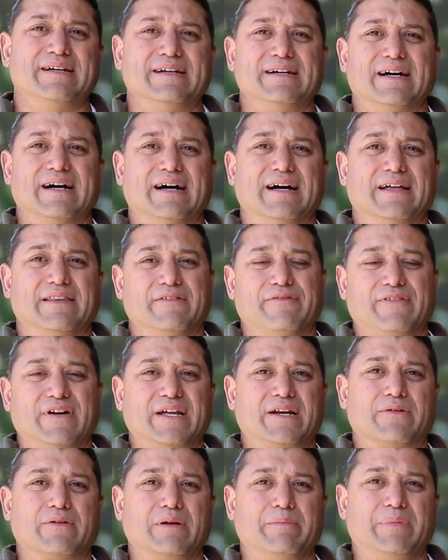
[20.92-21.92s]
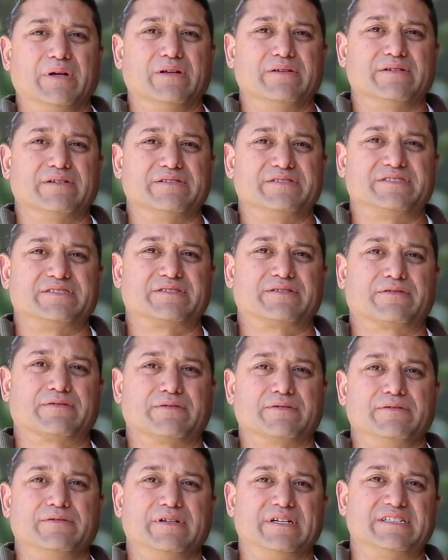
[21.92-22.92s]
The fighter rebuilders
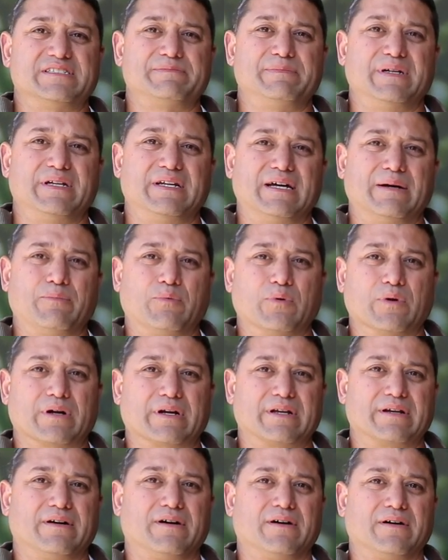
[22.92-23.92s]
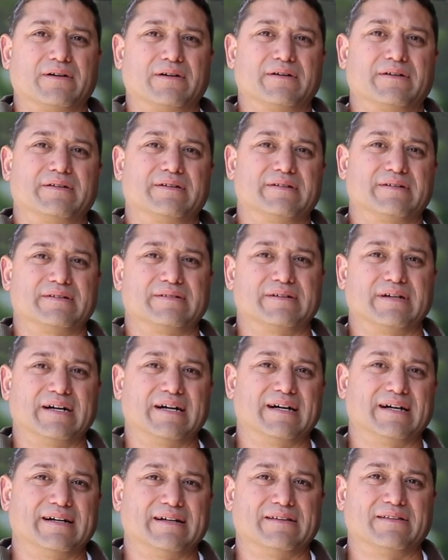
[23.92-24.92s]
crew has been up working hard
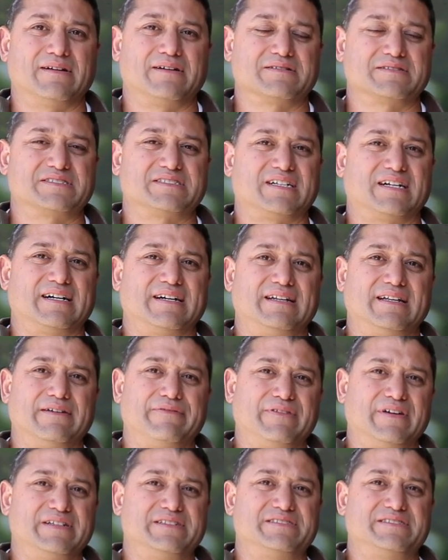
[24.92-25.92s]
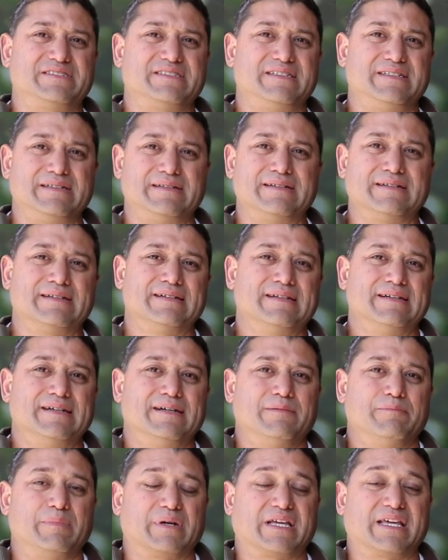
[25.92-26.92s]
alongside FHC
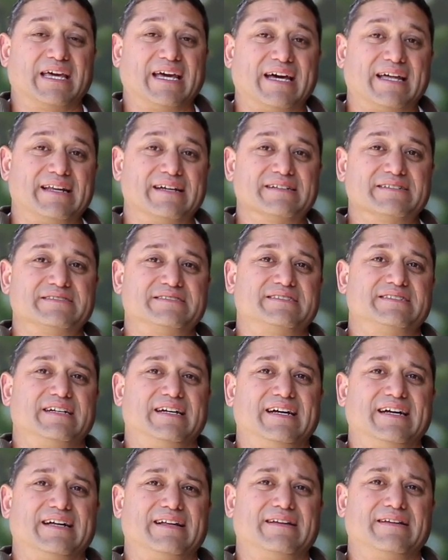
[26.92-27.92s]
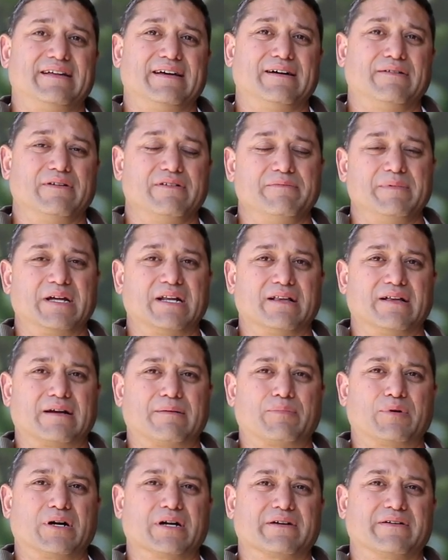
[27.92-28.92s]
mechanics, and we've made a
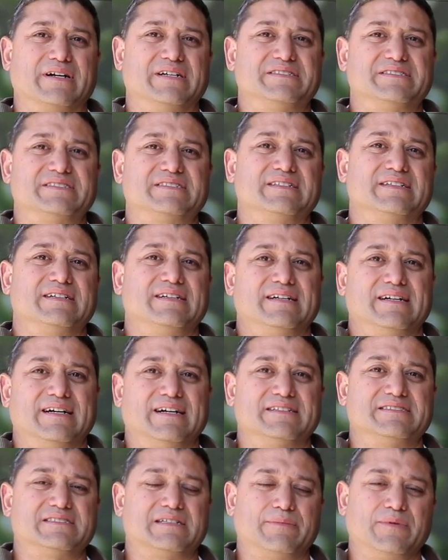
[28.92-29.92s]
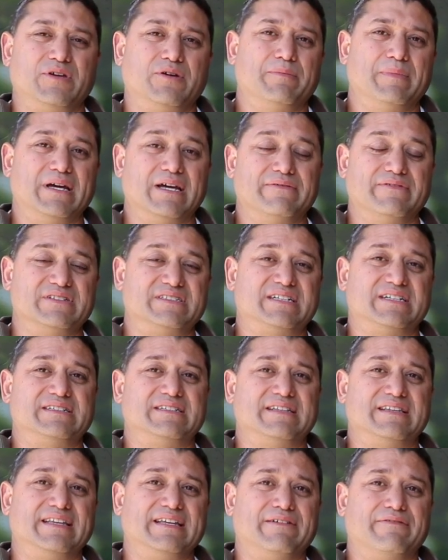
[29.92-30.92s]
lot of progress. Some of you may have
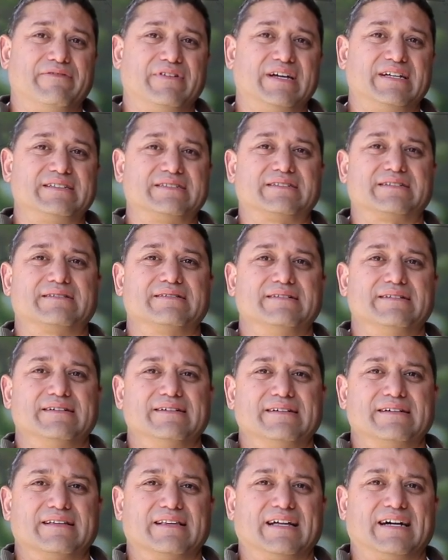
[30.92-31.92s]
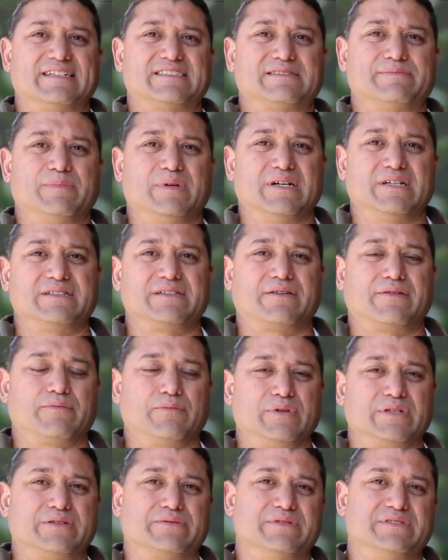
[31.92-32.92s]
attended the event last
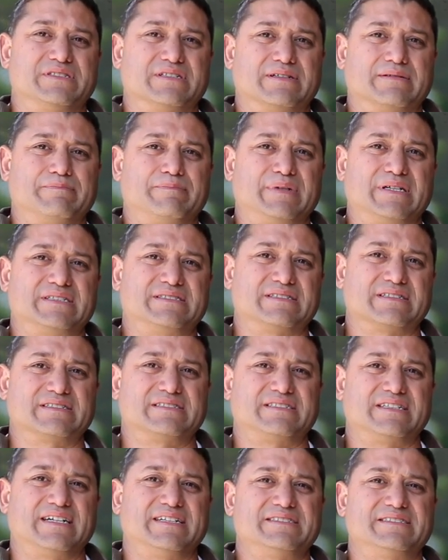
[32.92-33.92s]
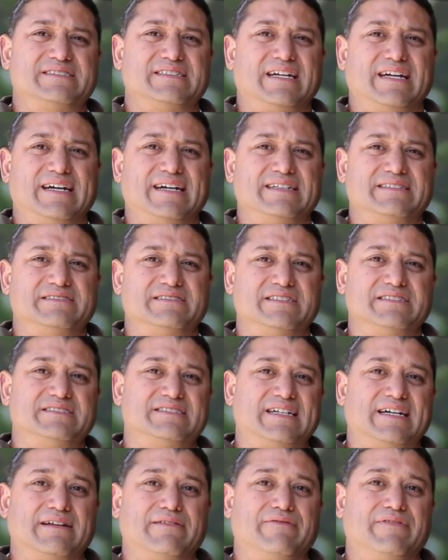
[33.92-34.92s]
month, which was a big success, and
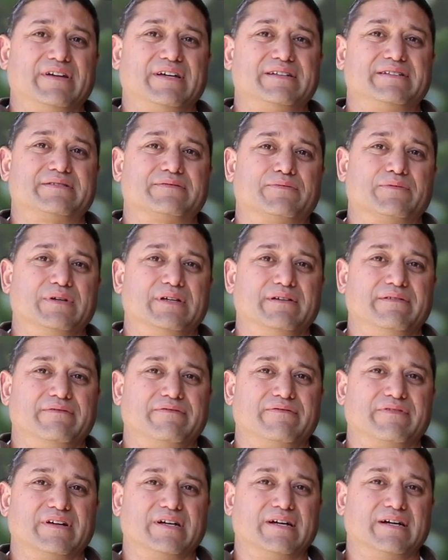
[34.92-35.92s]
since that event we've